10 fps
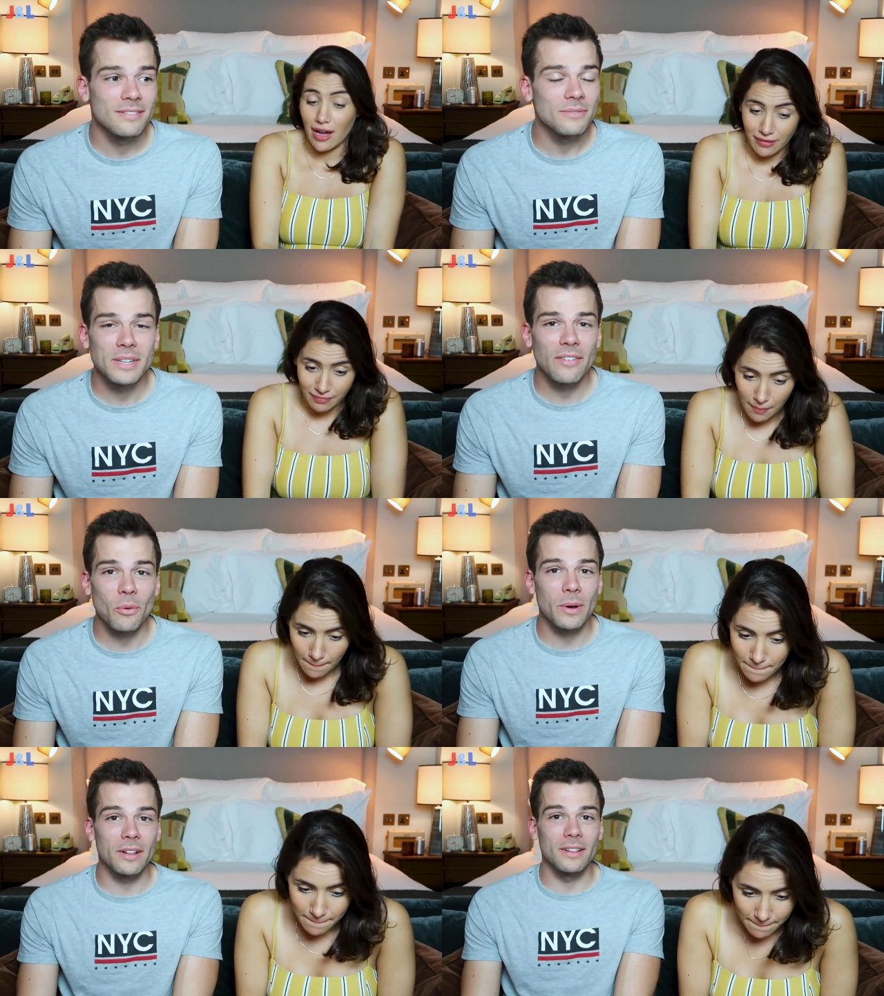Speaker 1: never.
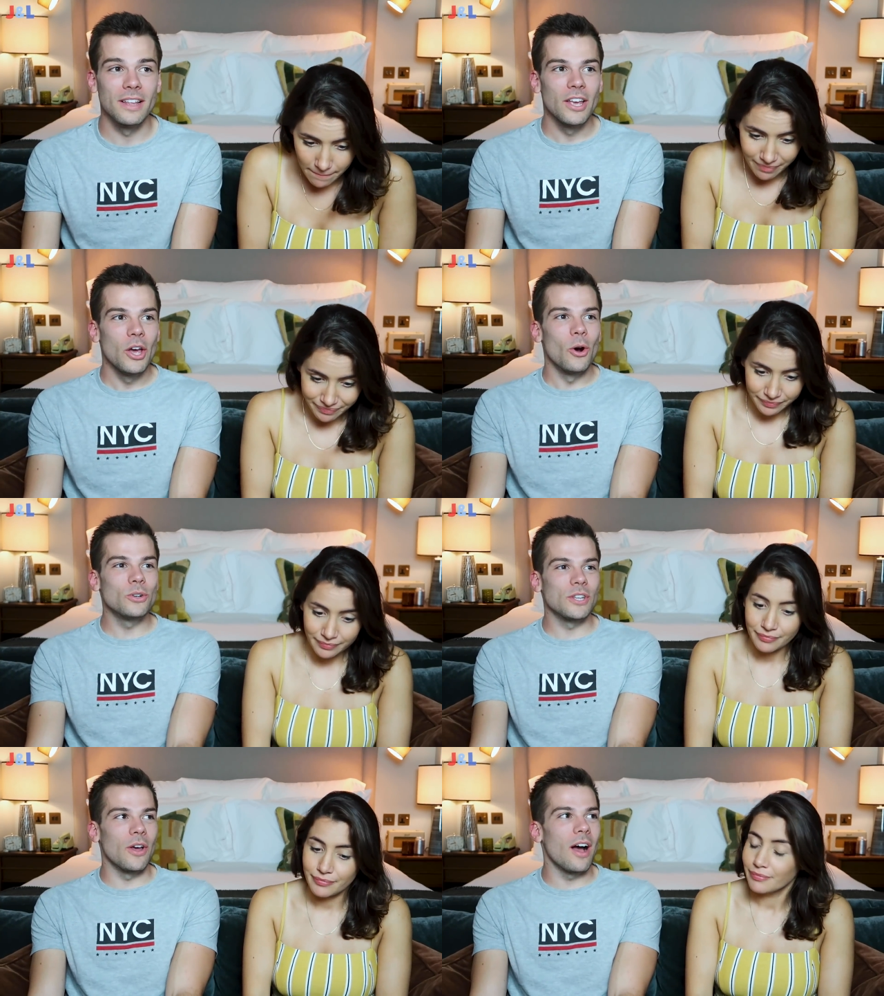never will.
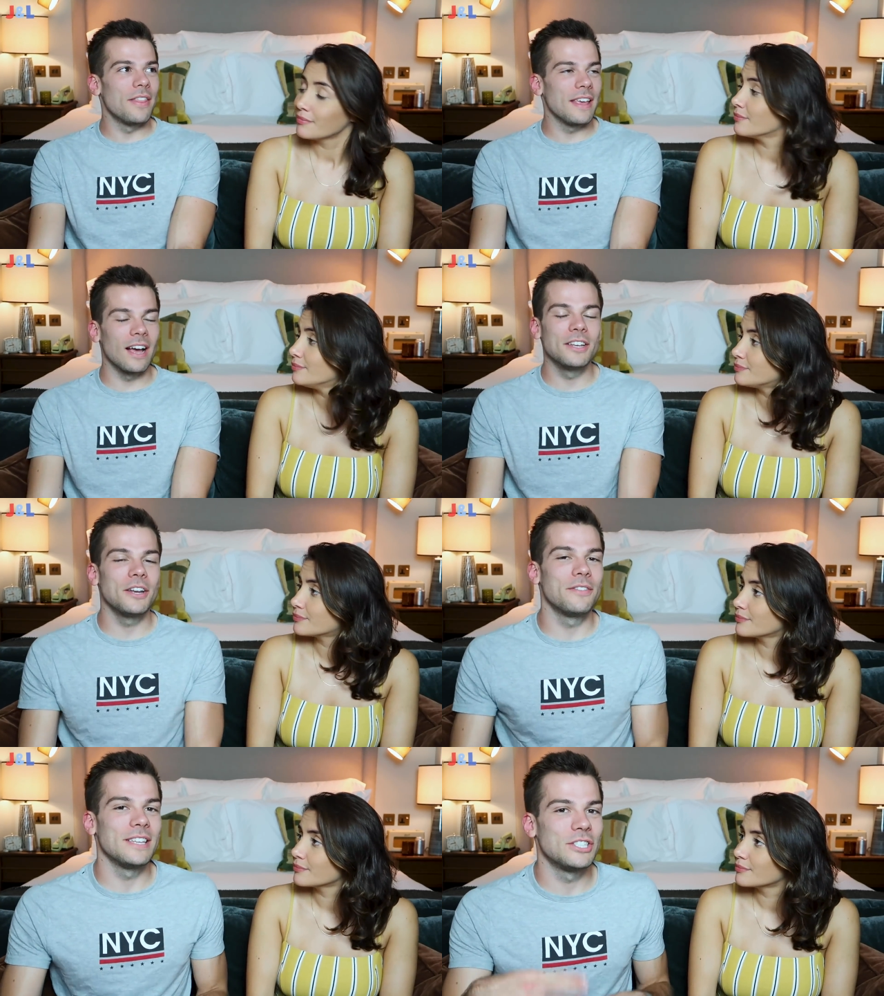Also, I think I
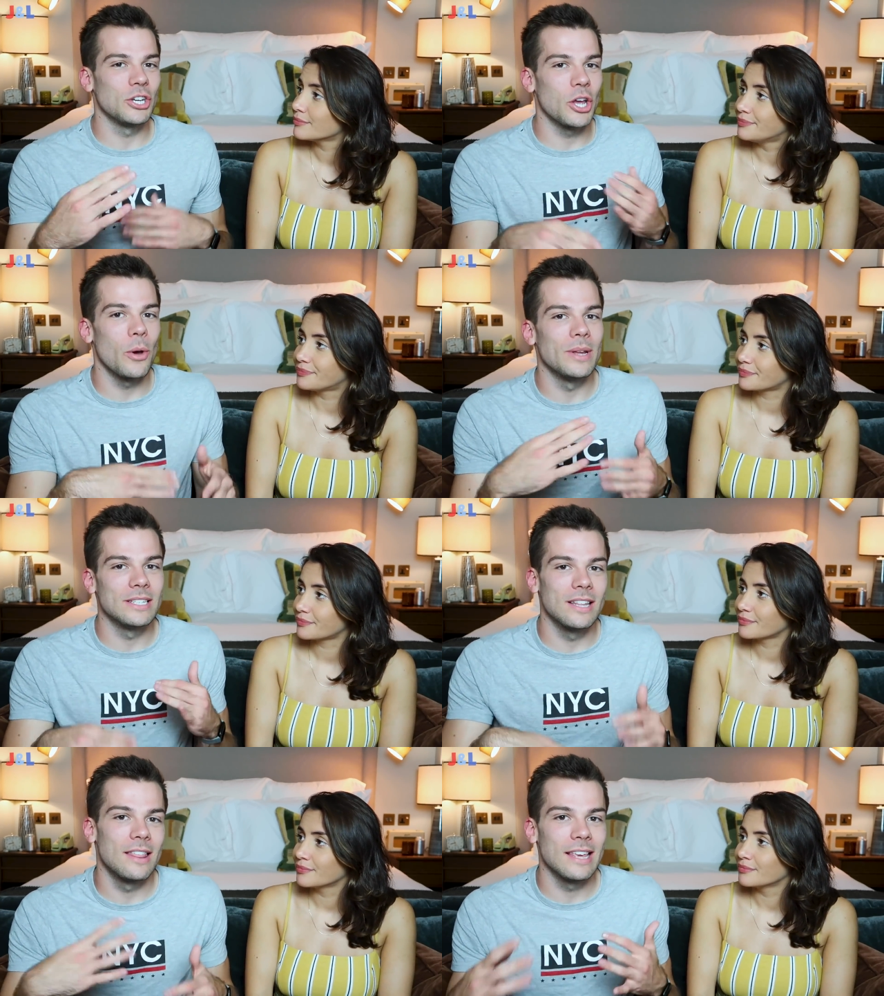don't know if this should go
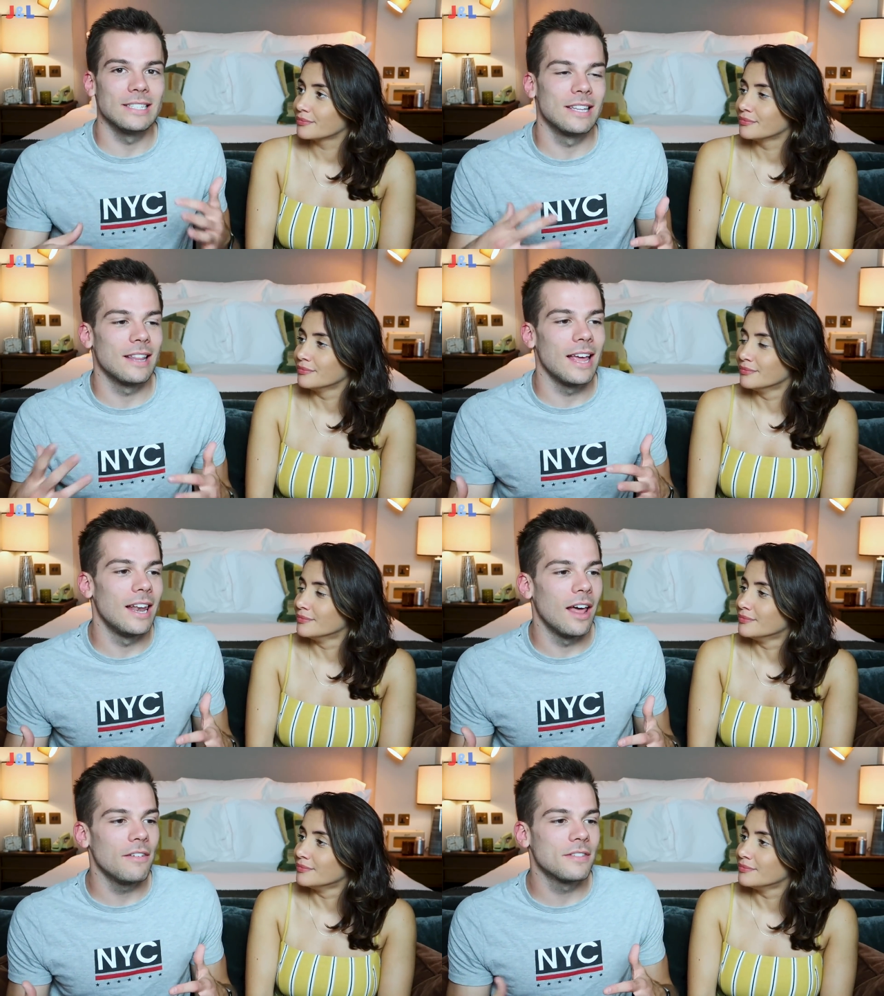into the things that they
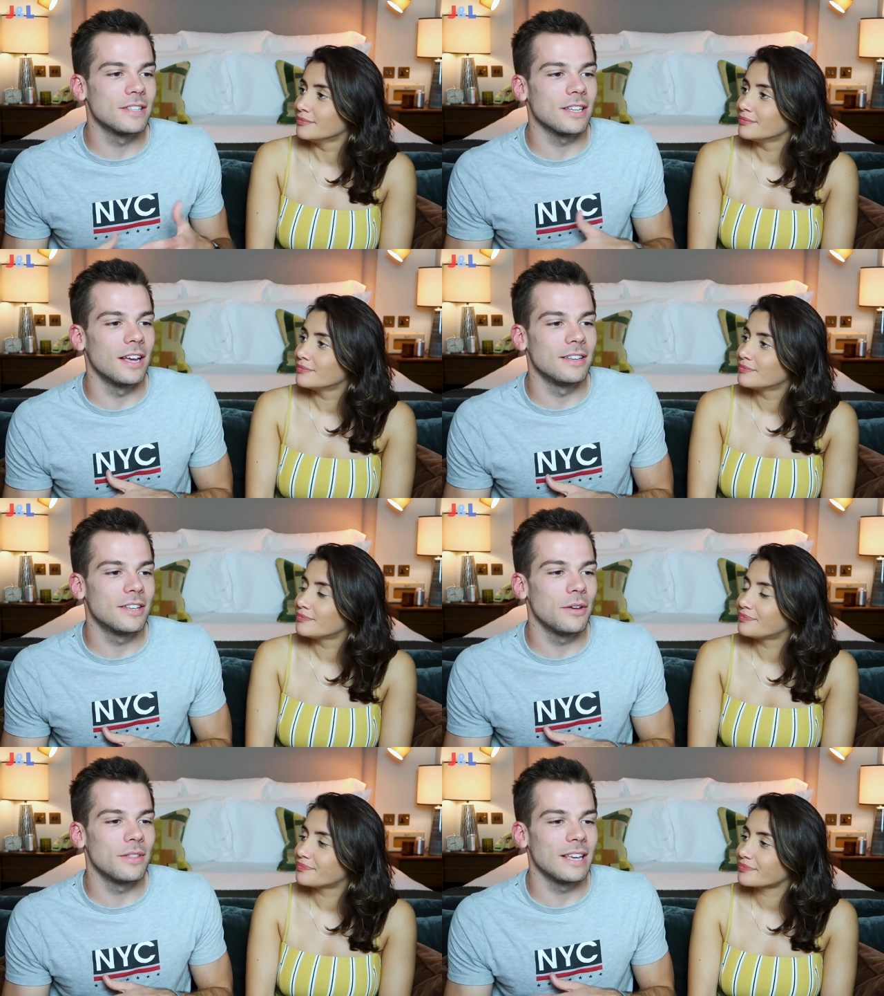love because I
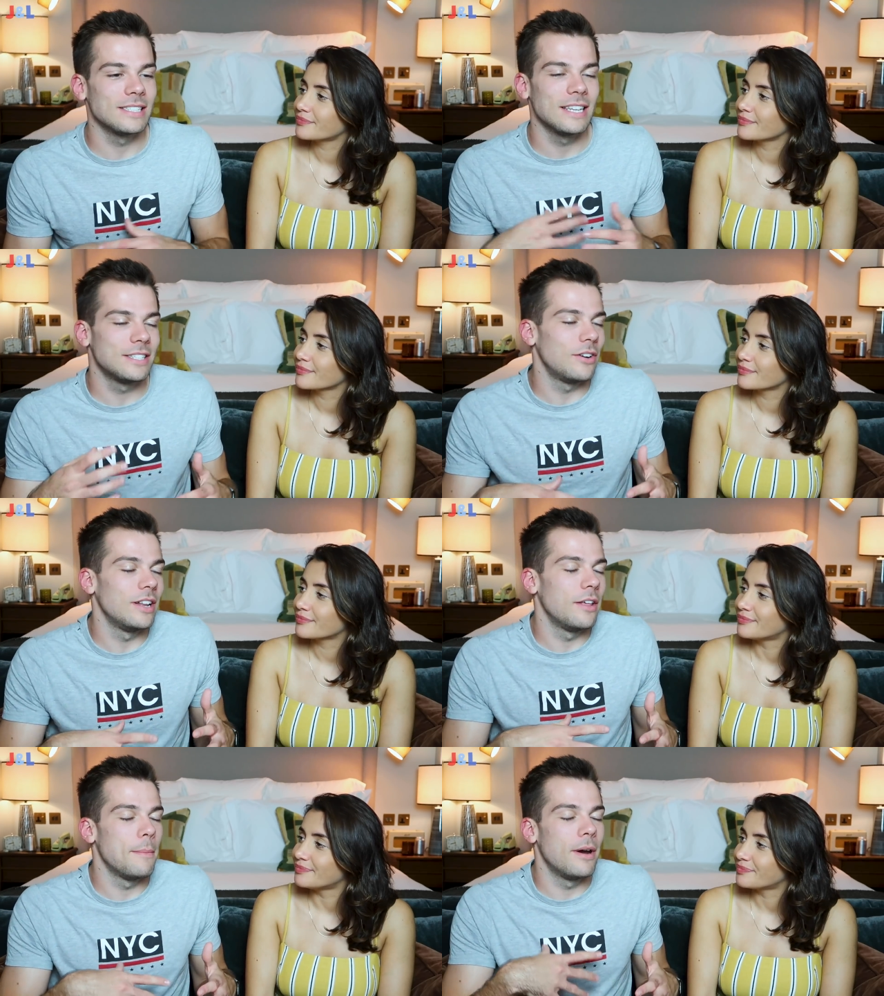don't think it's
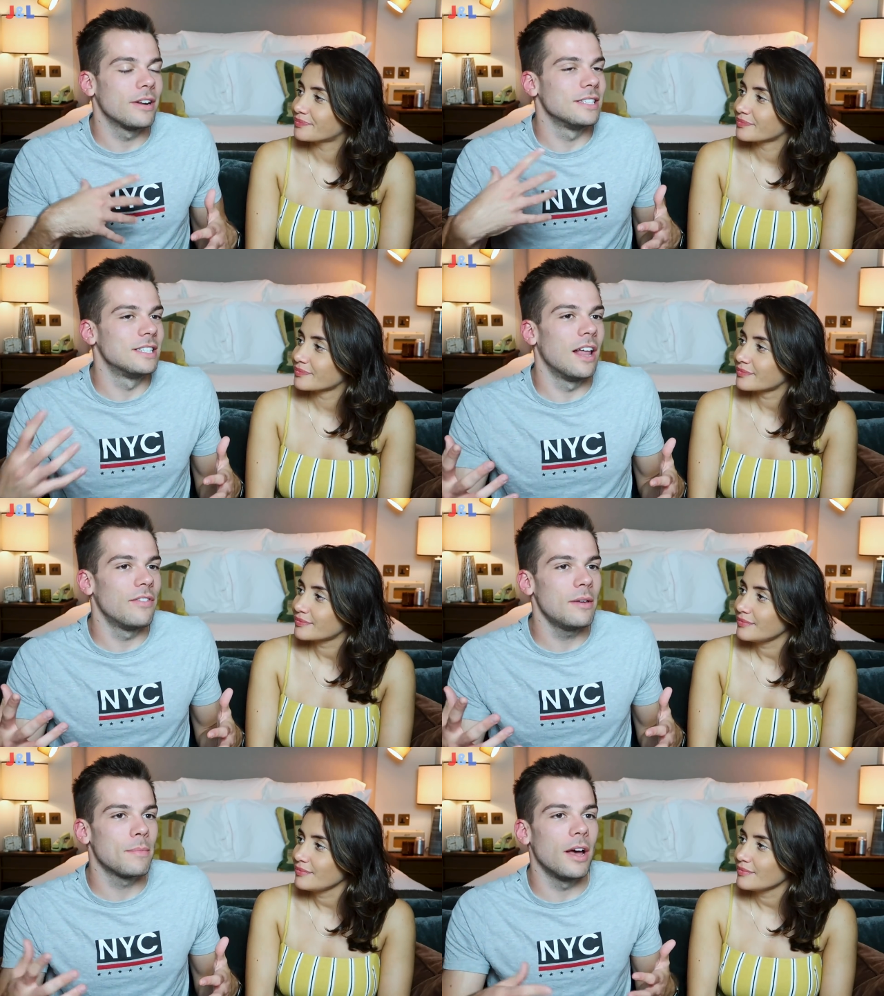necessarily that Americans
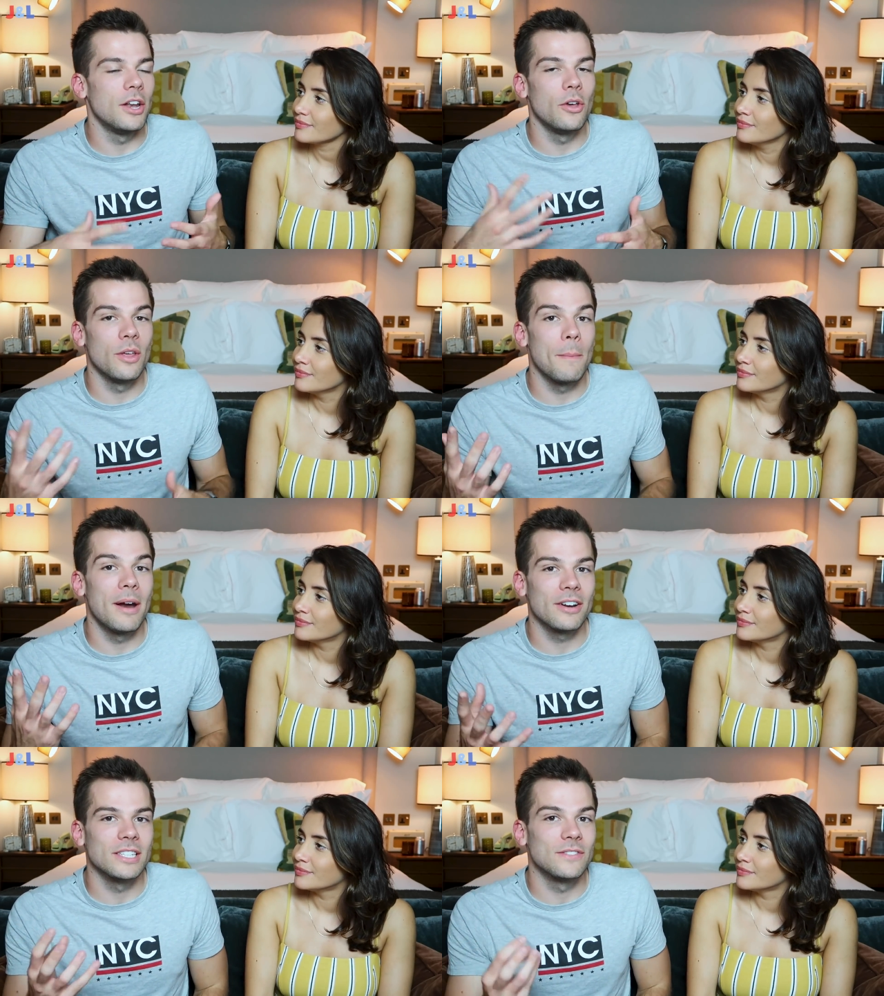love it, but I know that
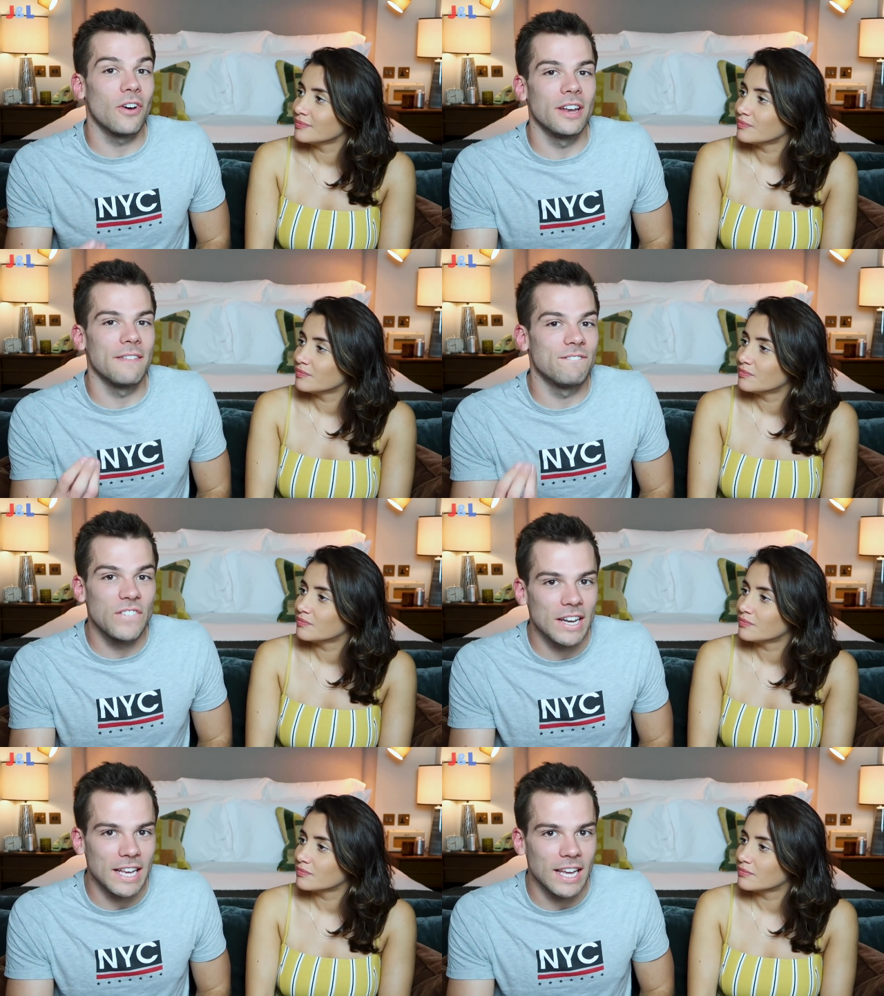Americans find it
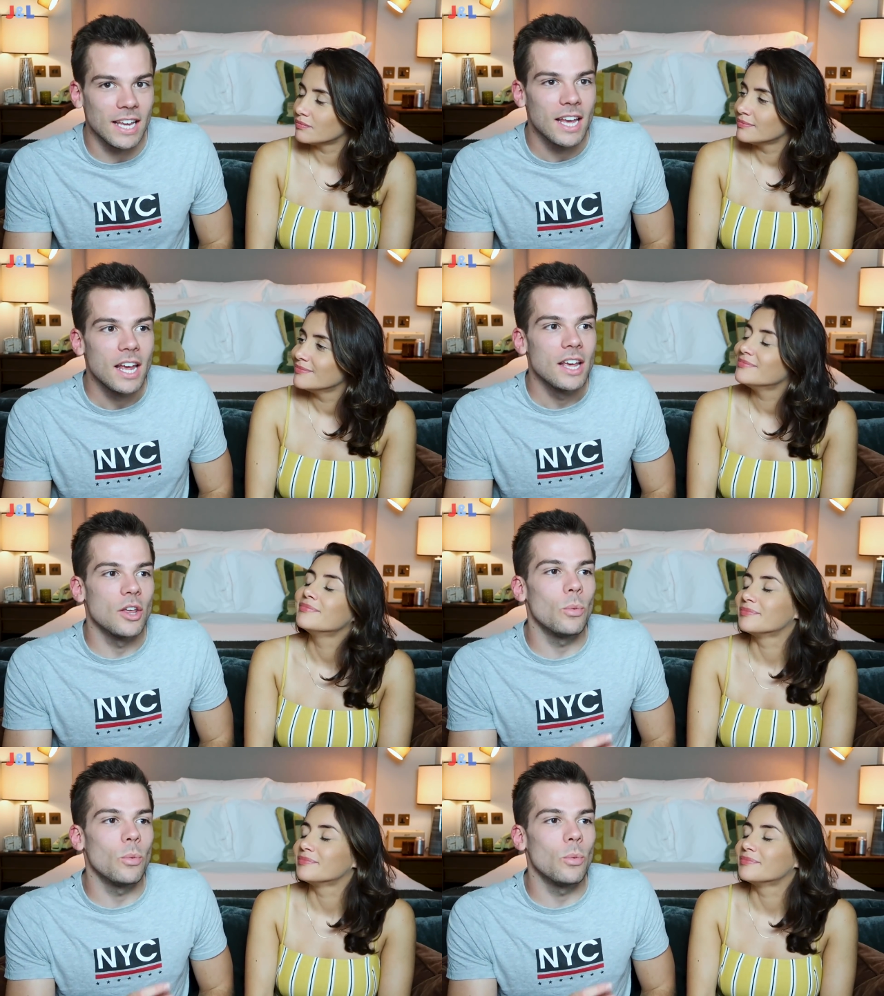funny mm.